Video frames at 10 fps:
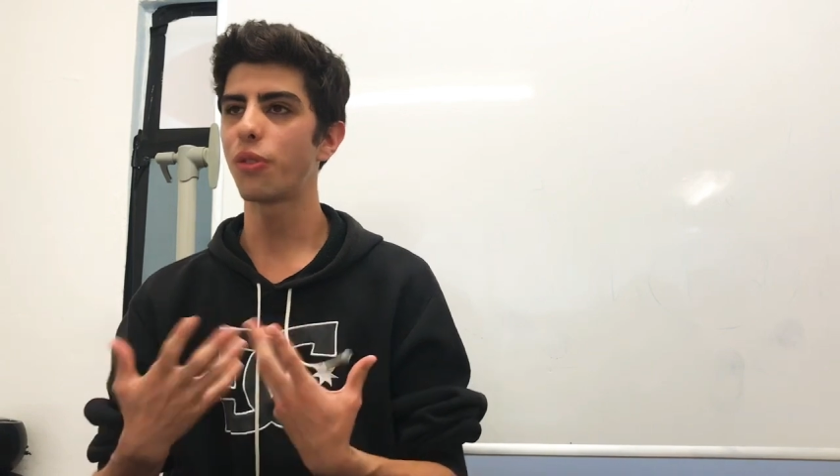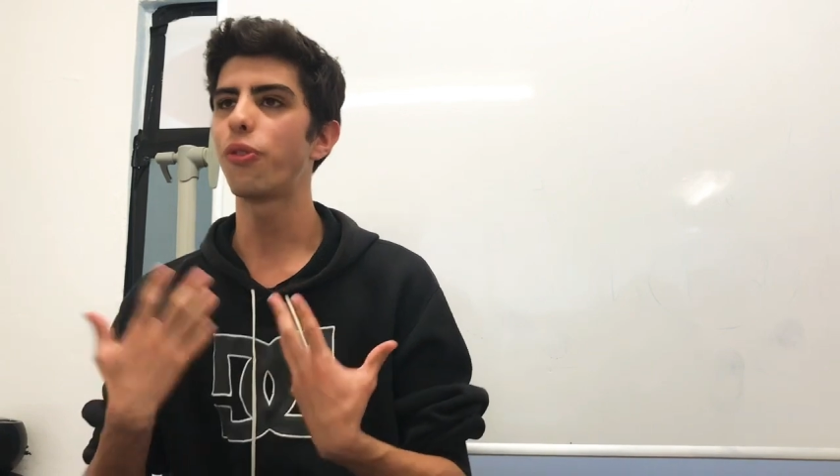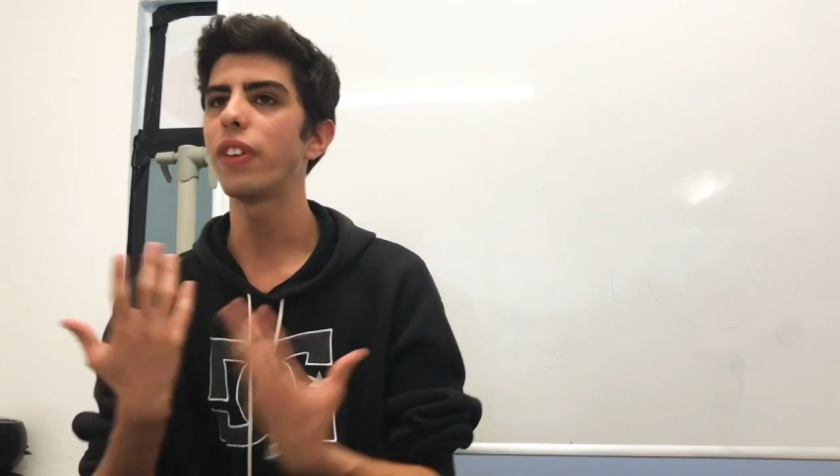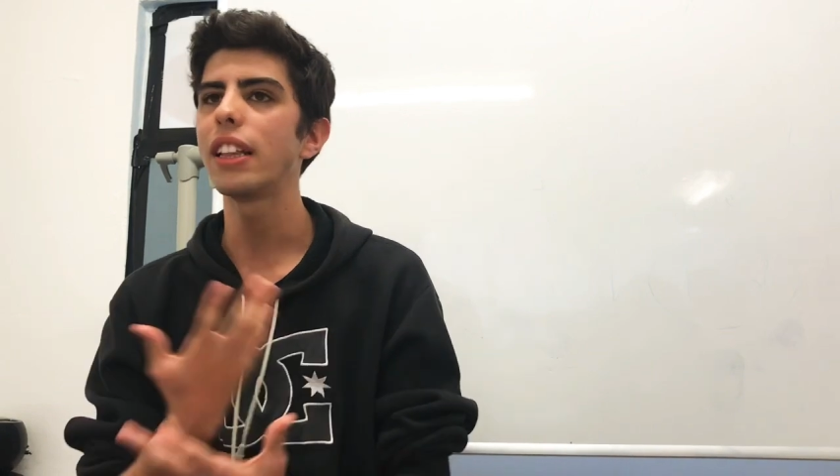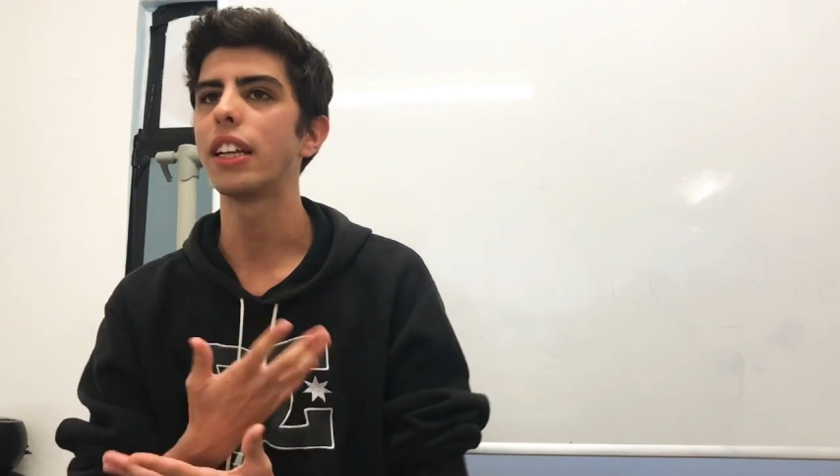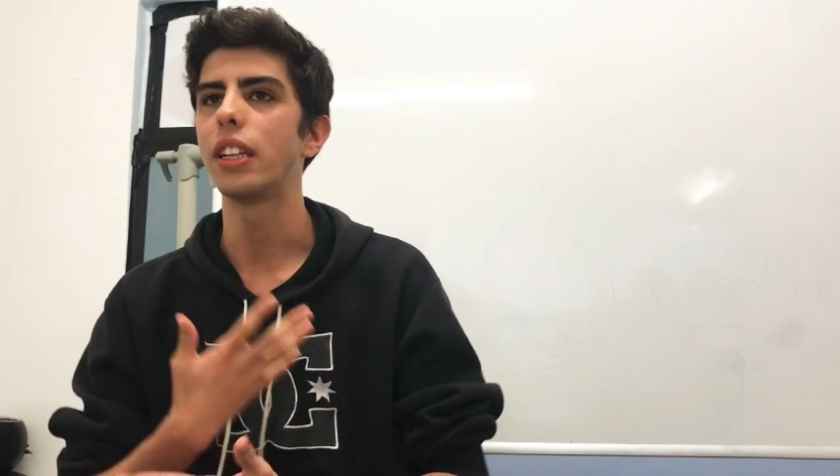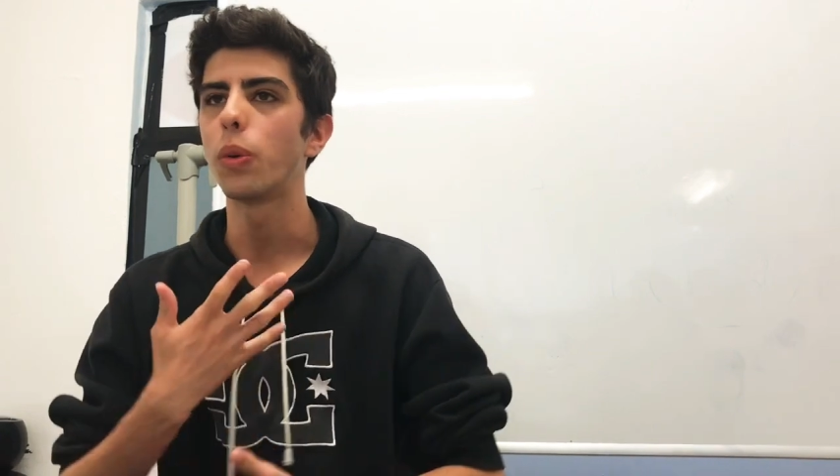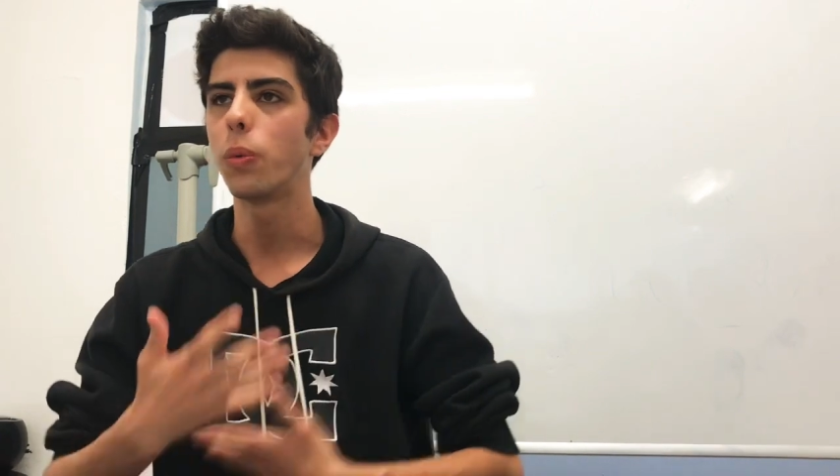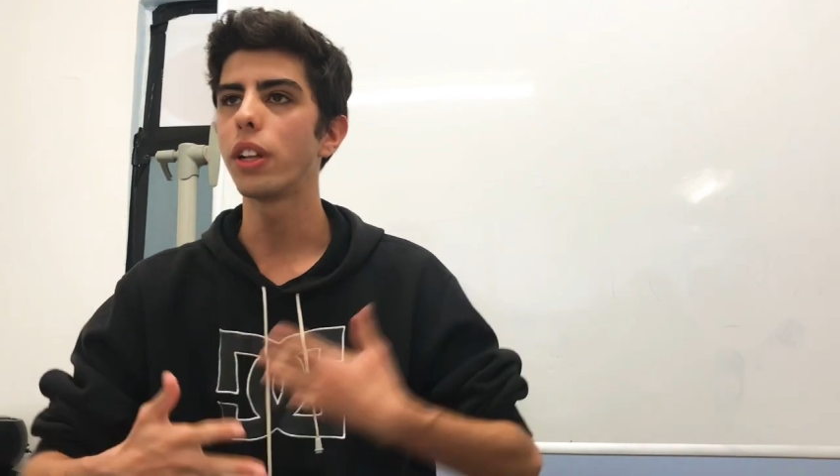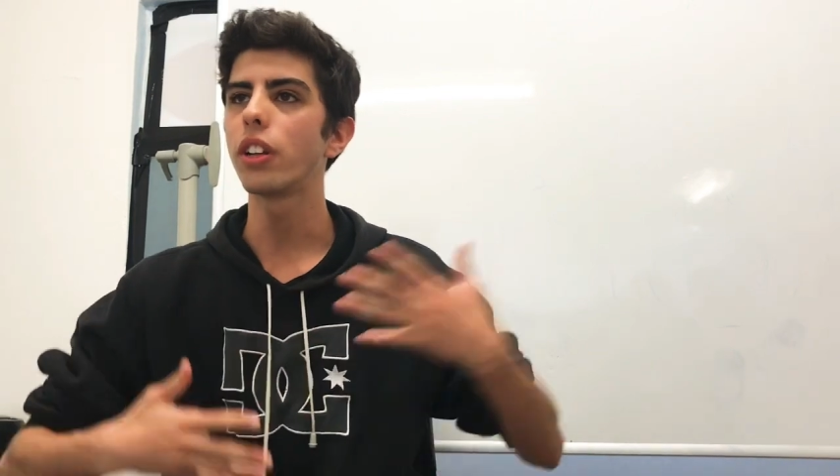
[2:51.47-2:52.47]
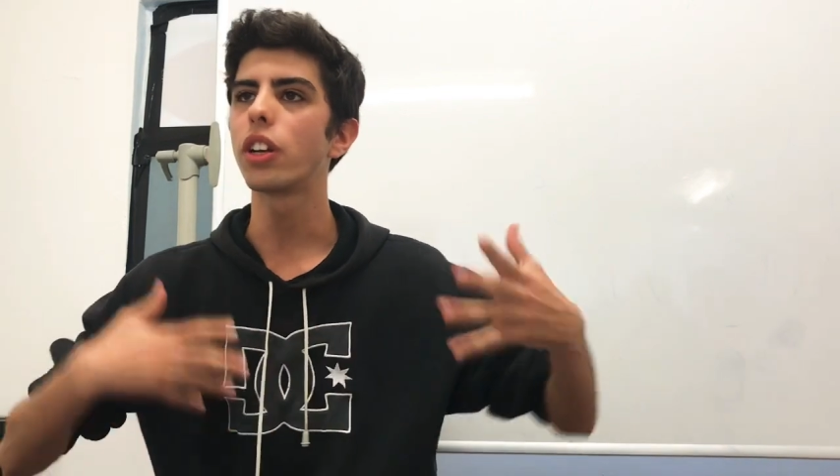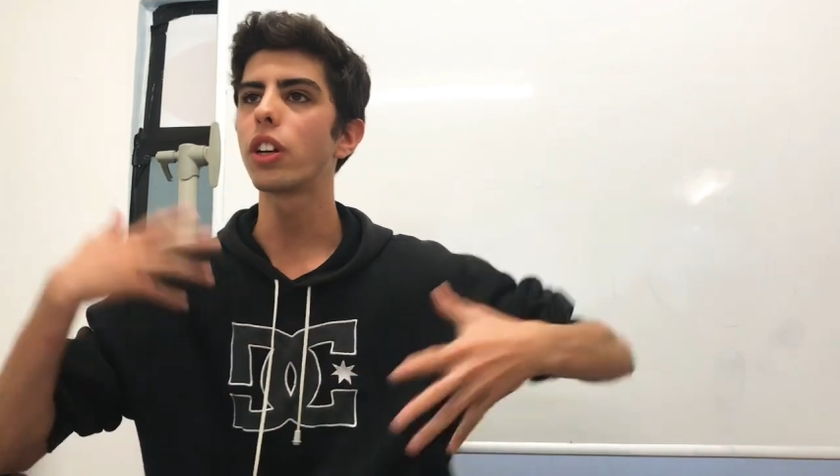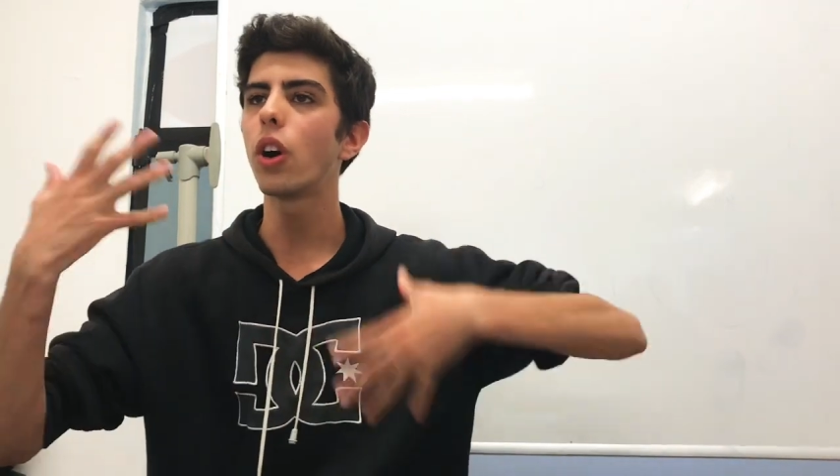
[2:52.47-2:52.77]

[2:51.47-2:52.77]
feeling will